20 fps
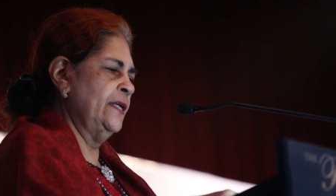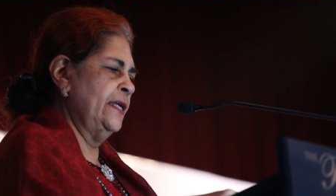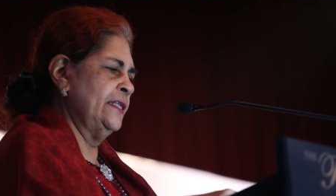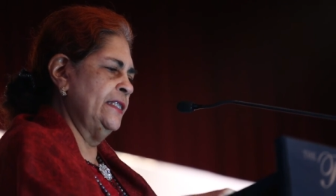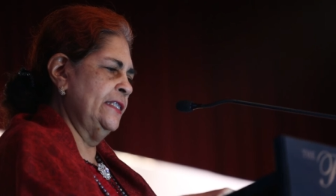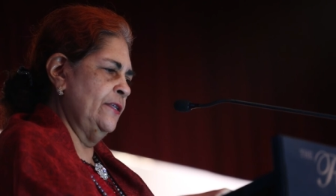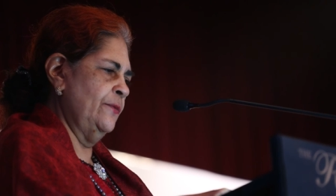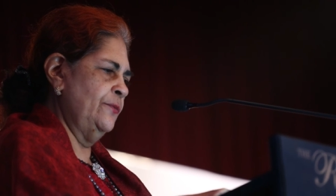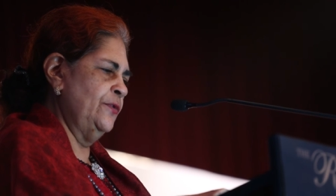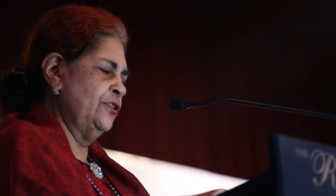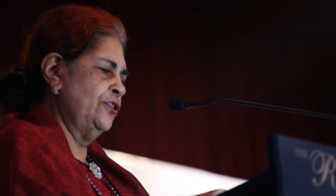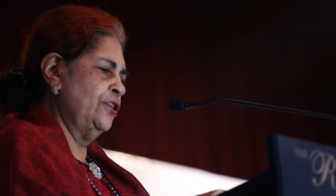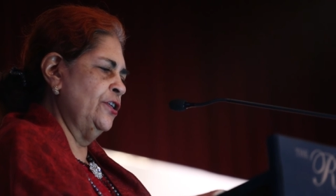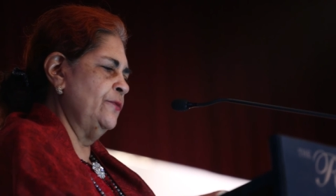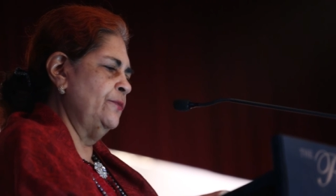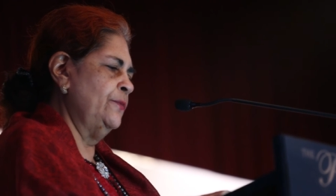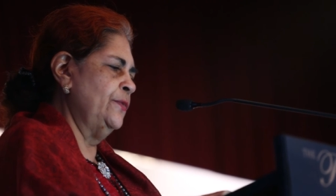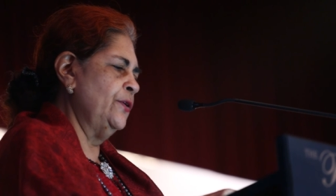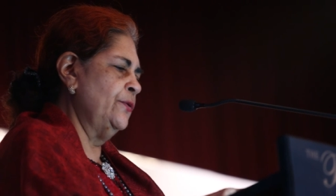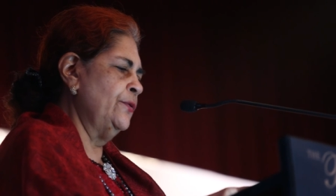
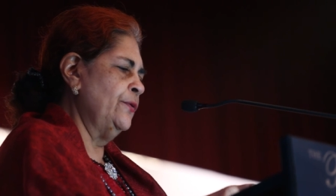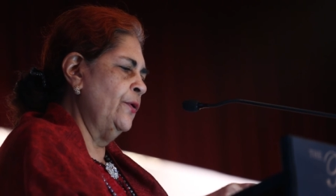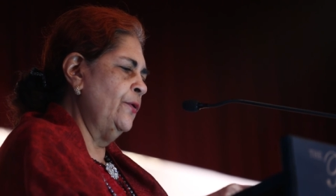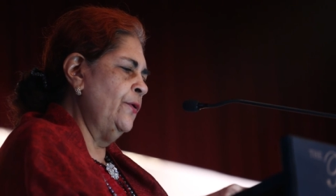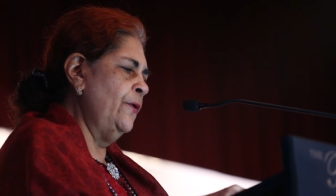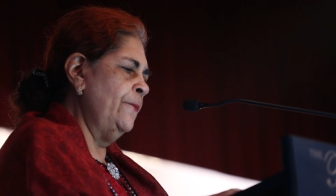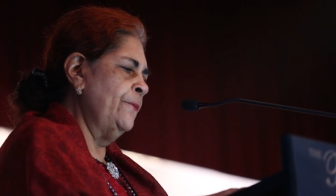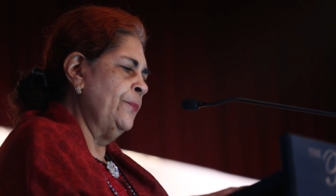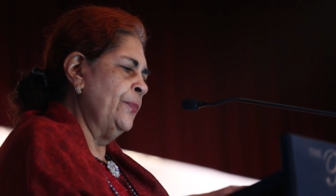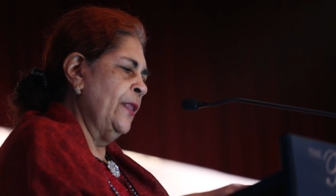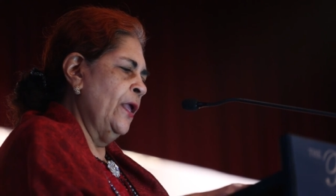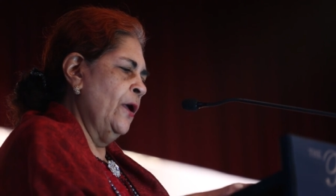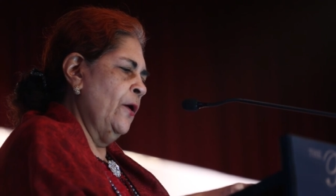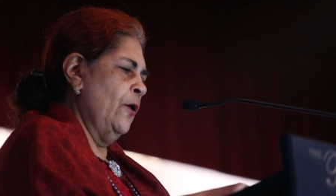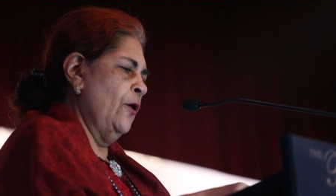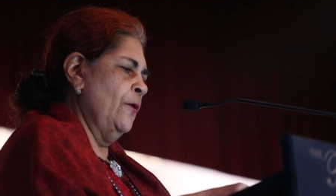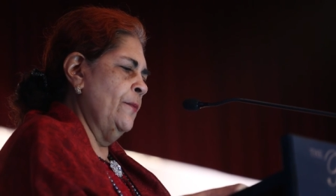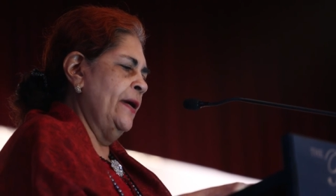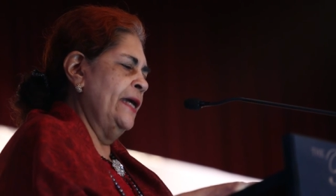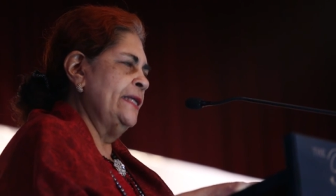Exhibition Bureau,
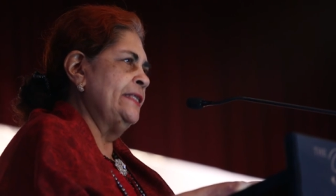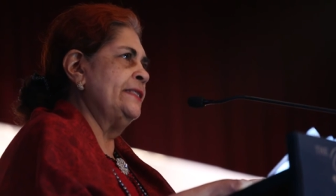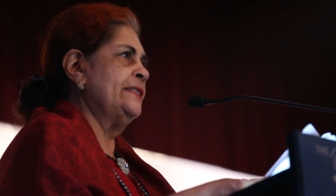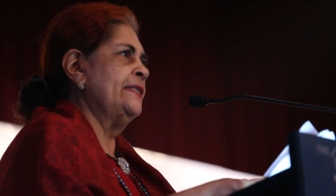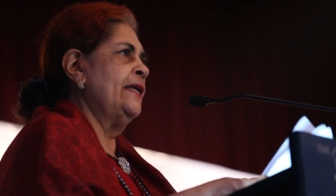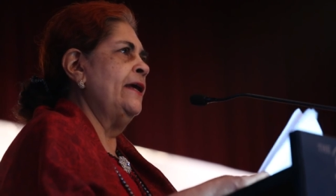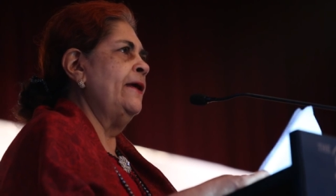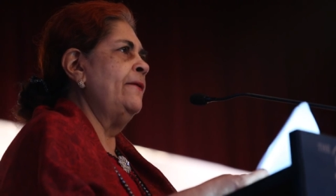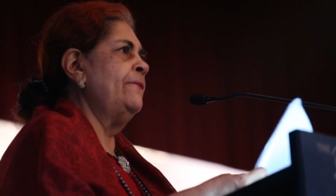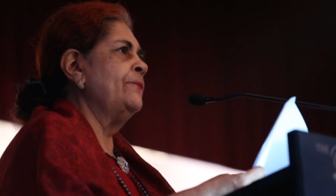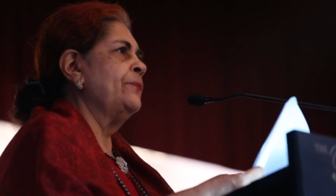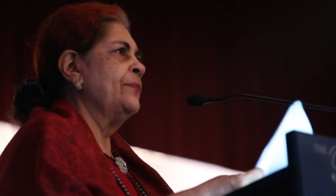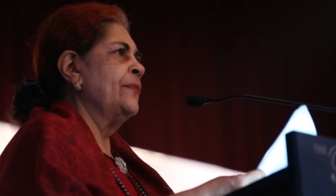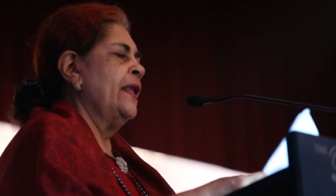or MyCEB,